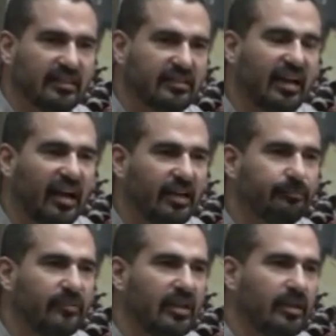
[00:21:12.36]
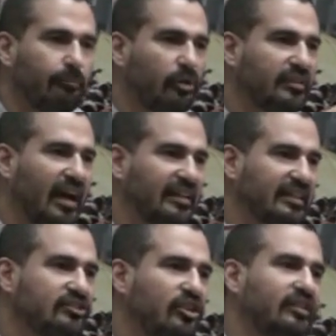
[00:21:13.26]
and time, but that
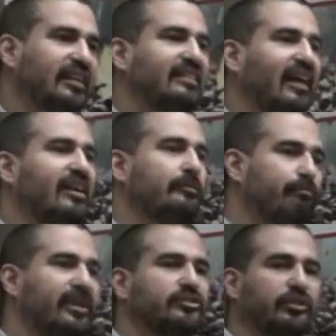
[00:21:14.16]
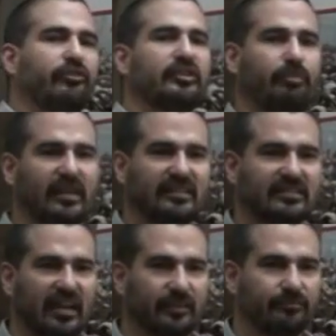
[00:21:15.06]
is not the entire picture of space and
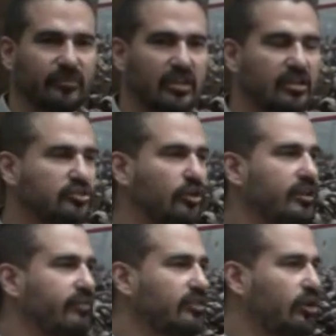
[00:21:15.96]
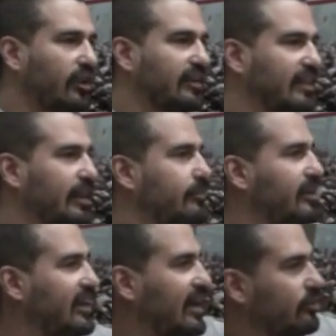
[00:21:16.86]
time. So even though Latin
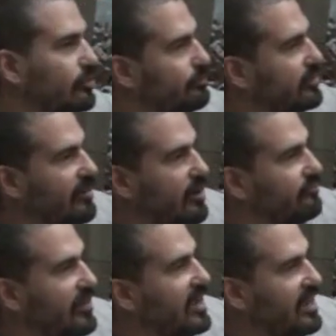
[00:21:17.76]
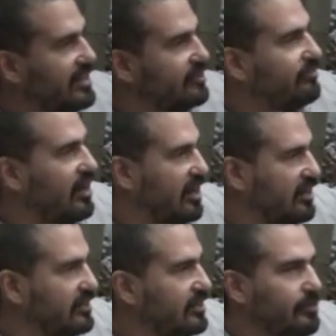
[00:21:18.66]
America could be found very
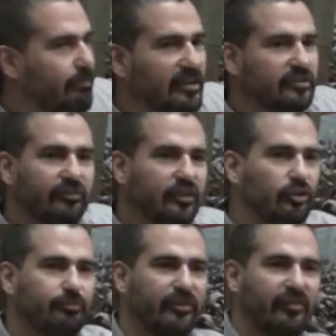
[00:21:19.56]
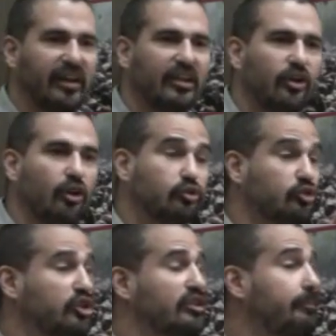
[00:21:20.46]
far, parts of it could be very close to
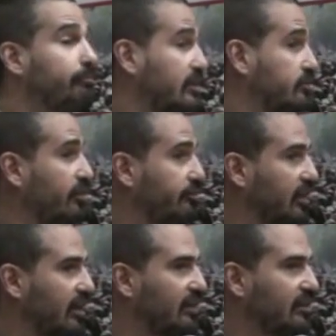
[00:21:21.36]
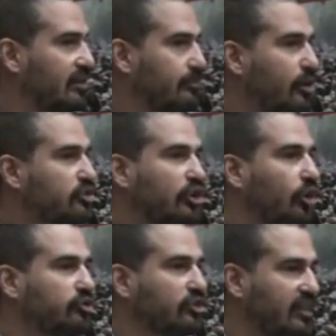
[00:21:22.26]
certain parts of Africa, much
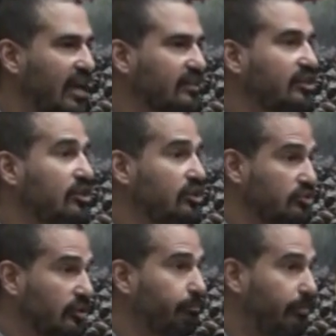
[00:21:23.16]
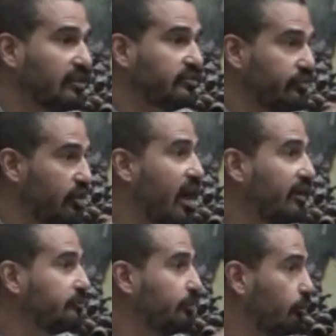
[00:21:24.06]
closer than some parts of
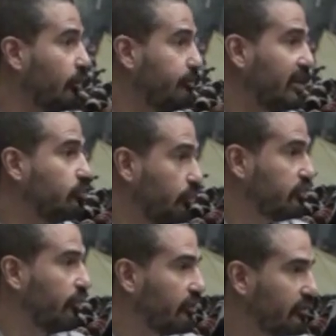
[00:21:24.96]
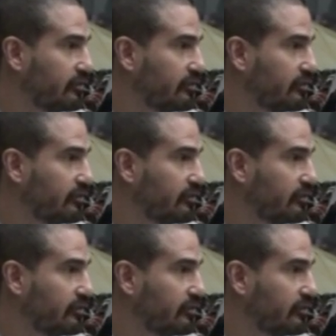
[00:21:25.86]
Johannesburg will be to each other.